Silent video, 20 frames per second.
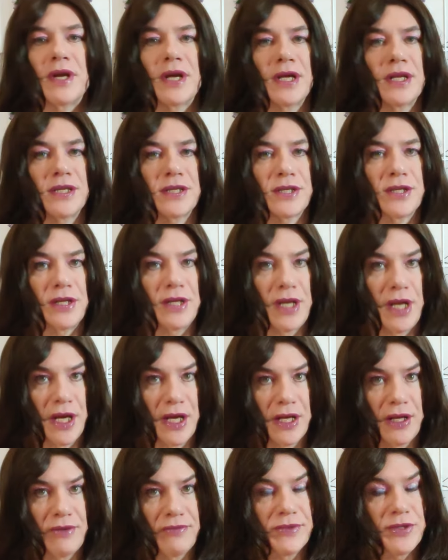When it gets to
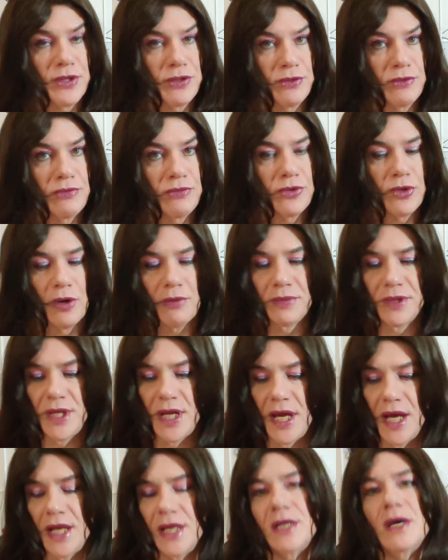negatives, you drop
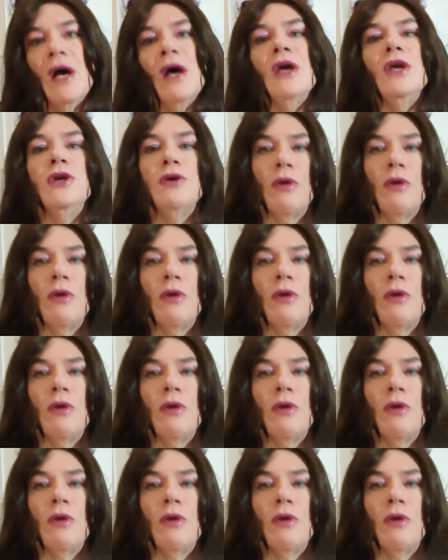dead.